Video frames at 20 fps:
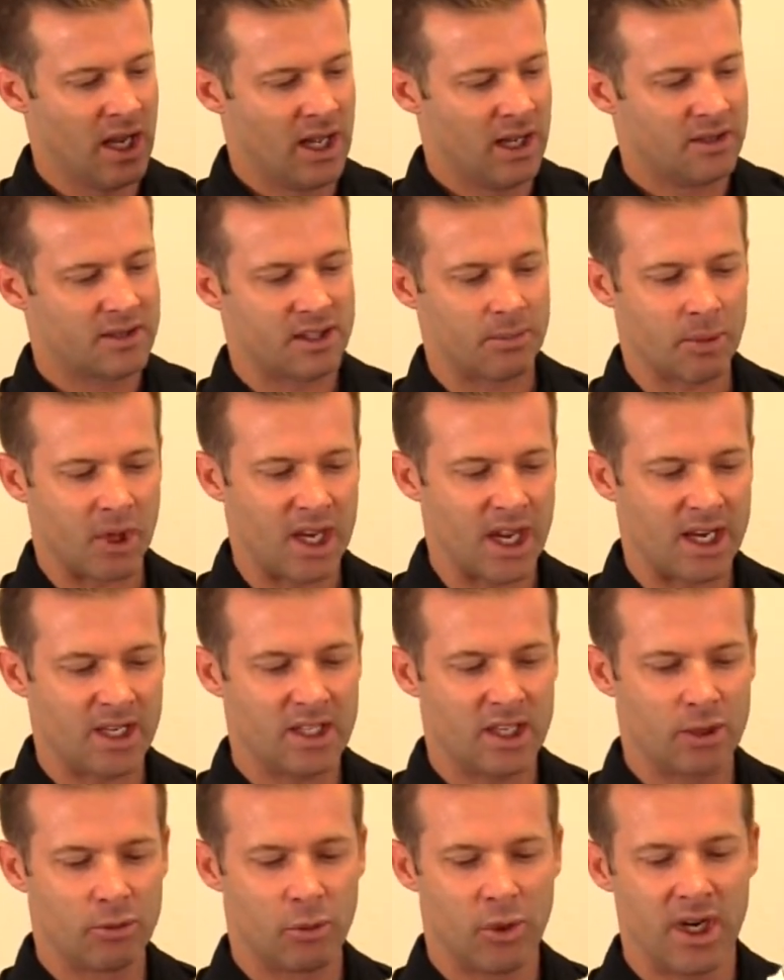Something I
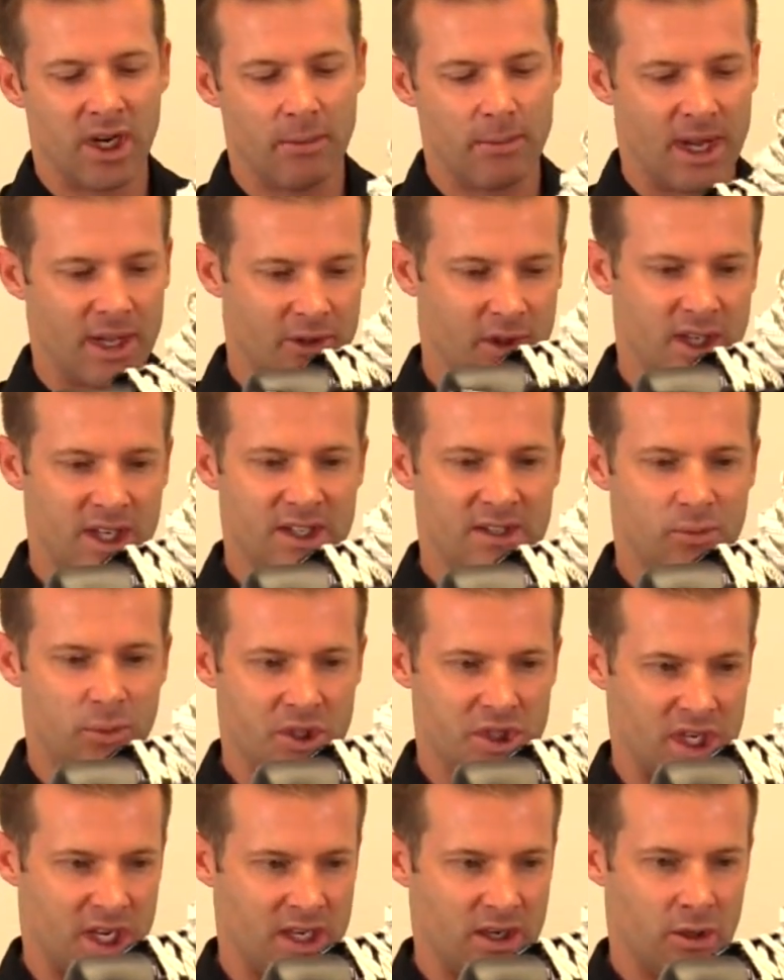did read about these, which
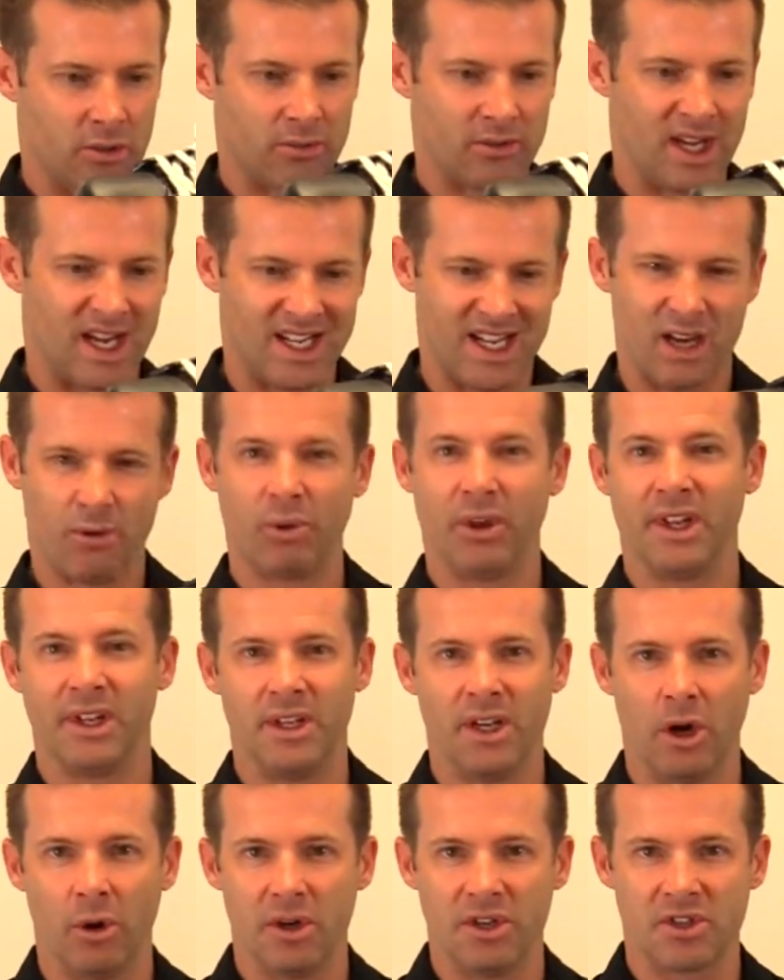I can't really
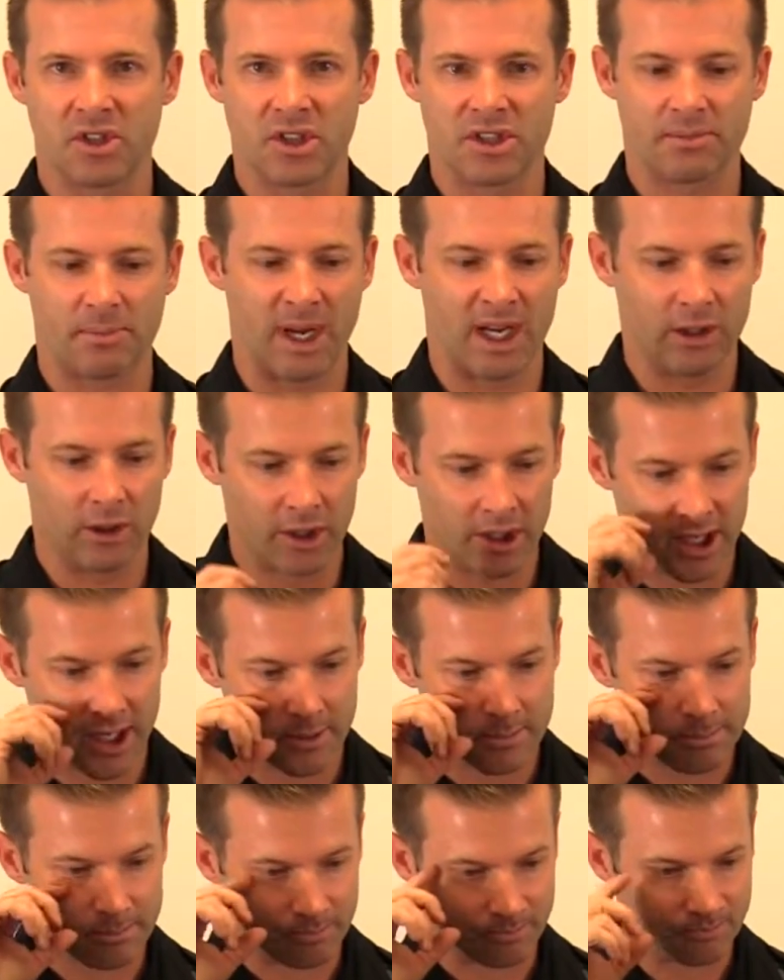notice just by
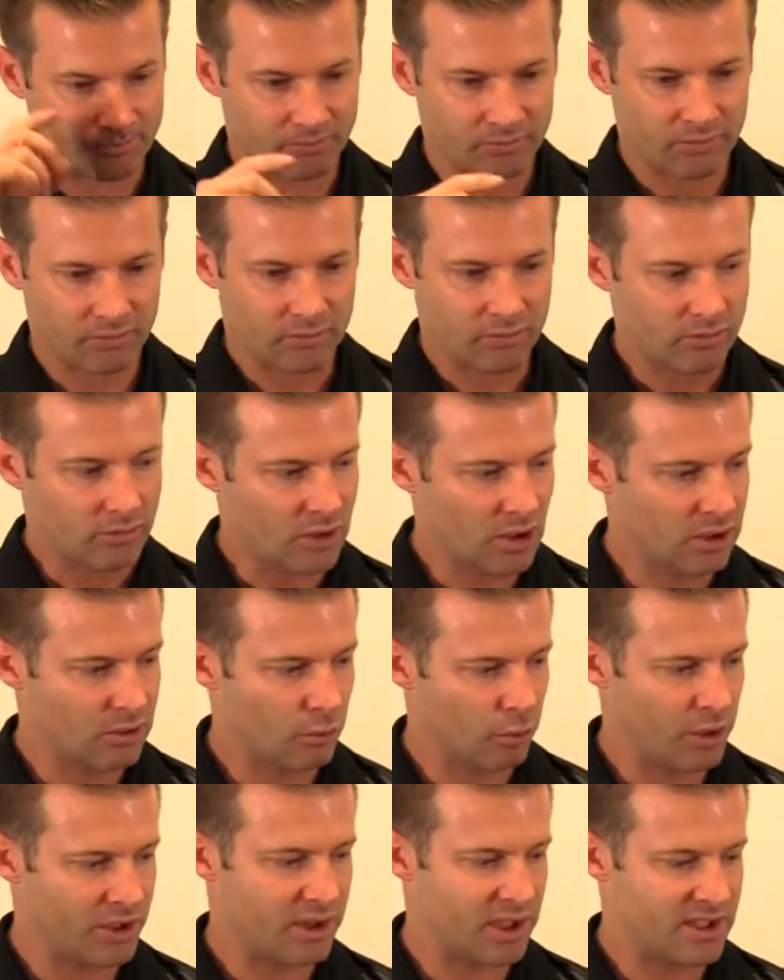looking
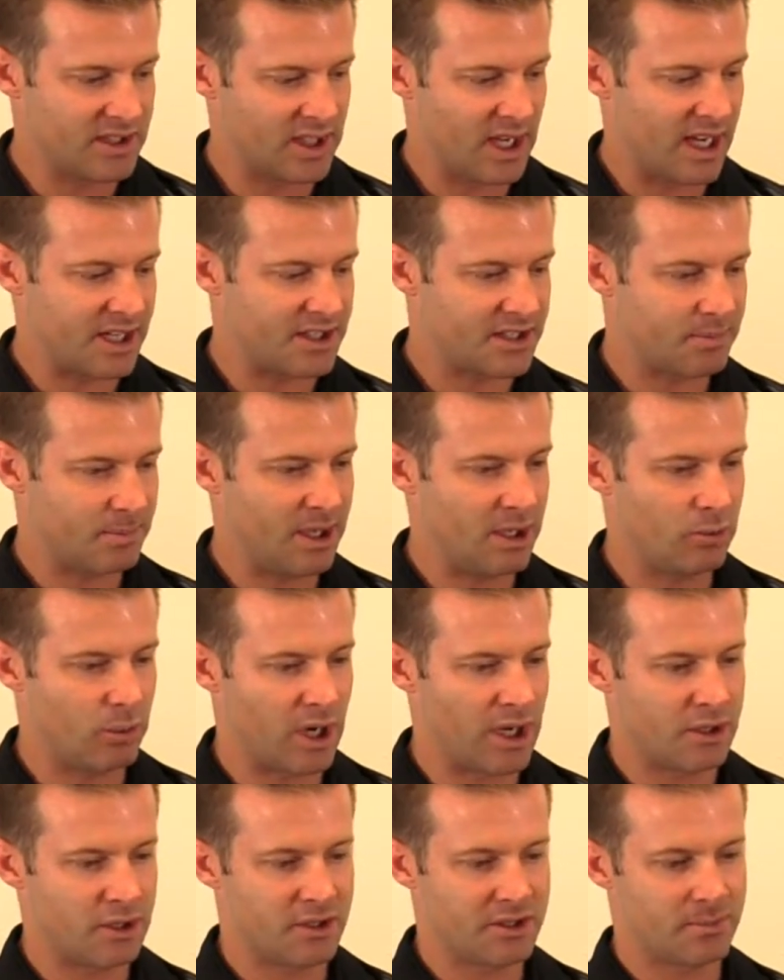with these light speed
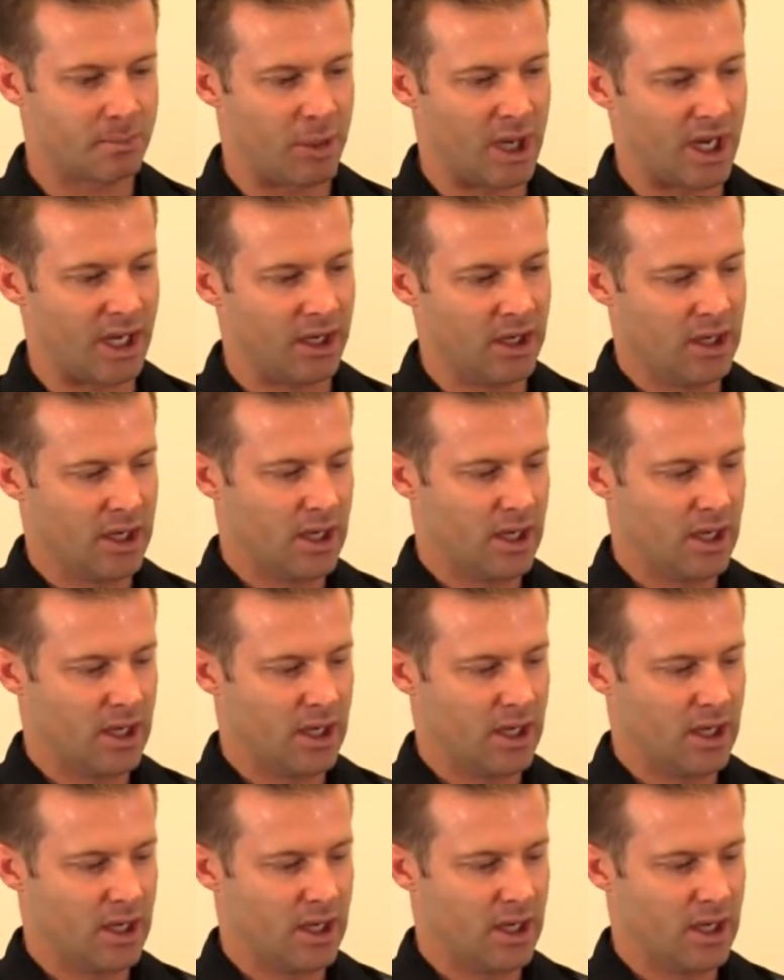runners, but